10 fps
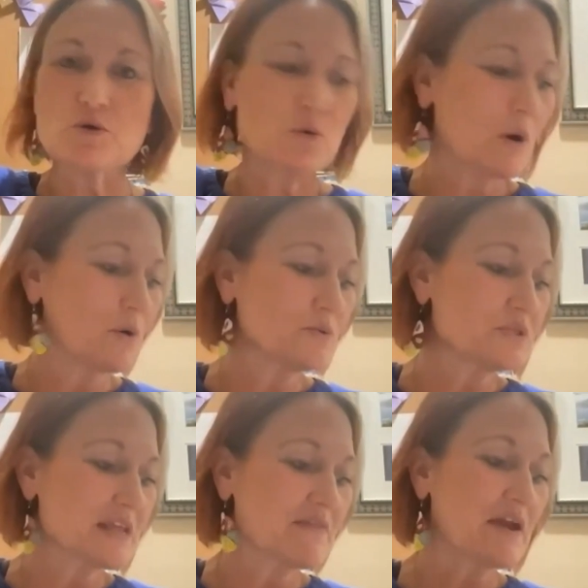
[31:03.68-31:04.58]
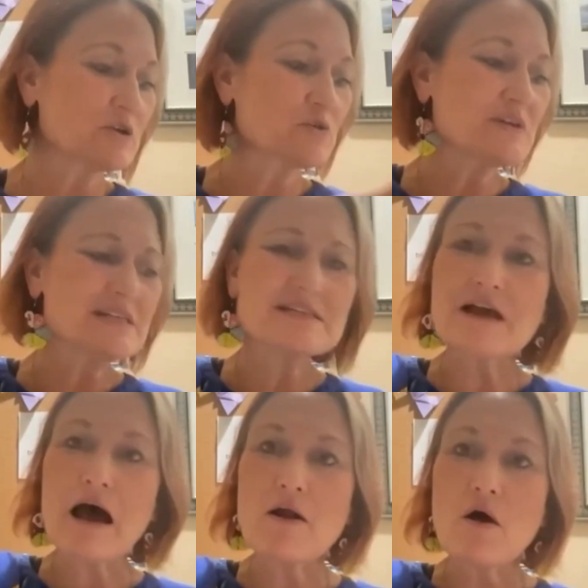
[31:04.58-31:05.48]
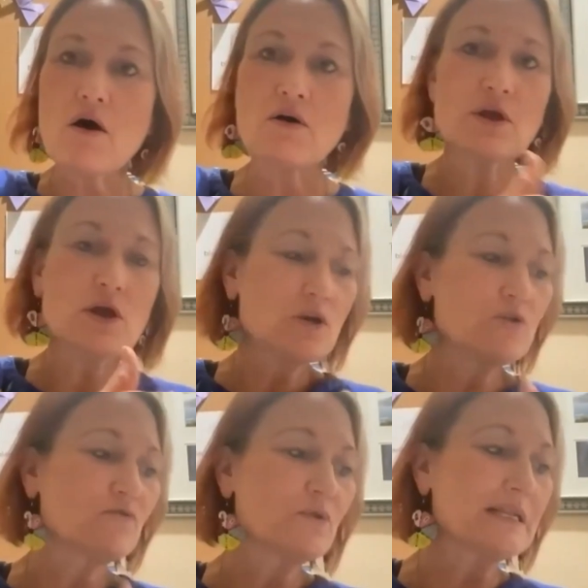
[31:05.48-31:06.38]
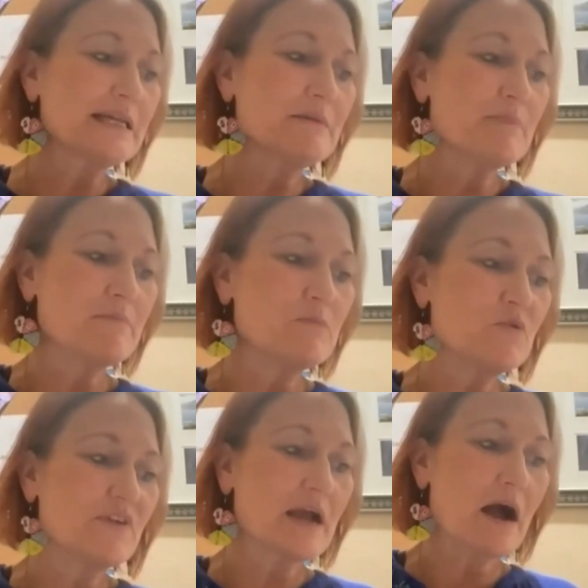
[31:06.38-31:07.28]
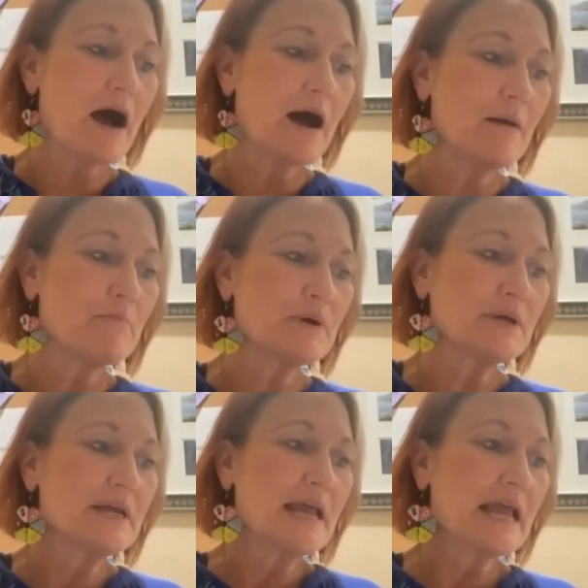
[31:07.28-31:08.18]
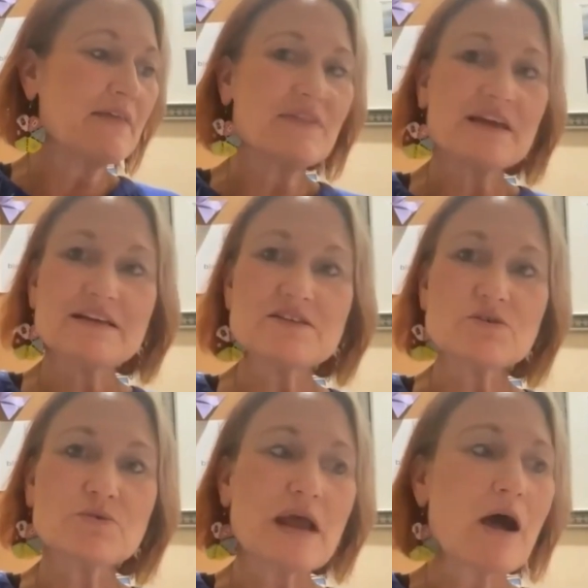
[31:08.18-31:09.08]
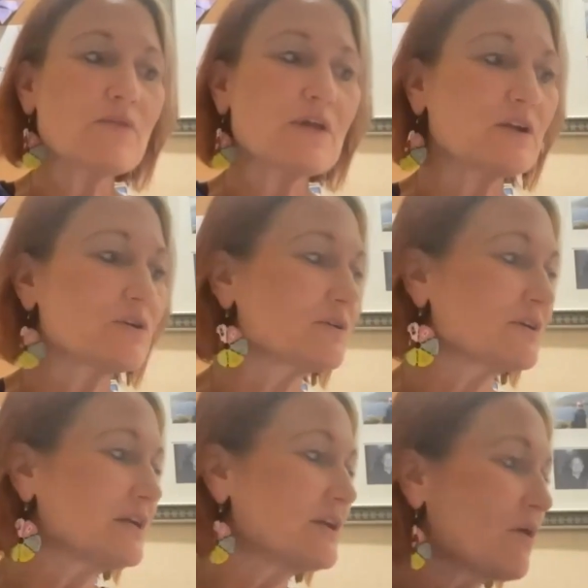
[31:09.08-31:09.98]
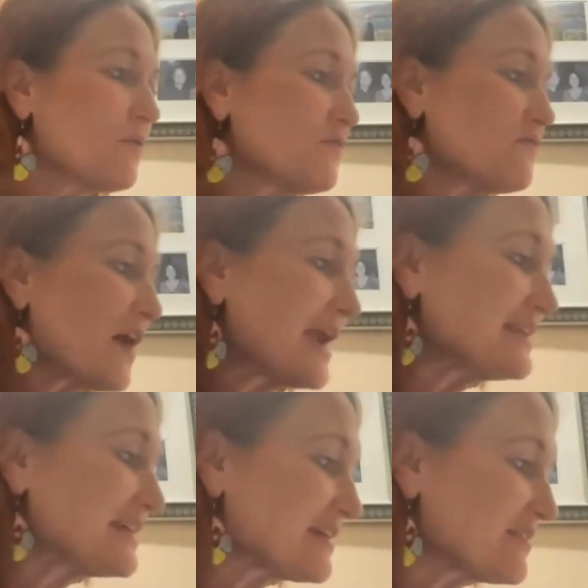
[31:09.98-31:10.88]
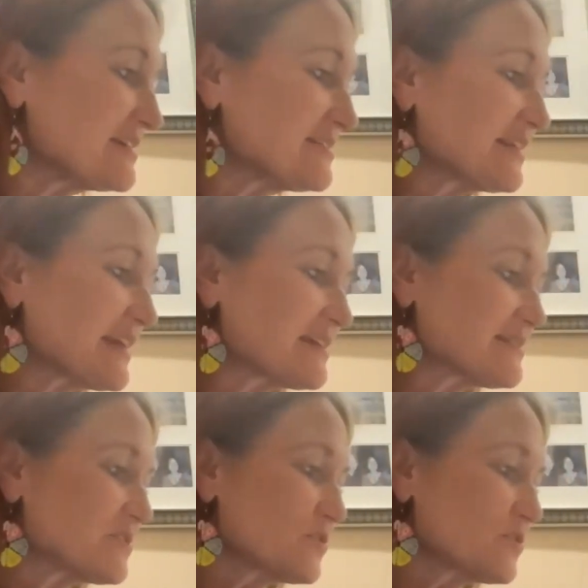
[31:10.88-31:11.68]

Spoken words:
quotes in there. So this is not all, you've really been moving up in this. So now that you're, finding these things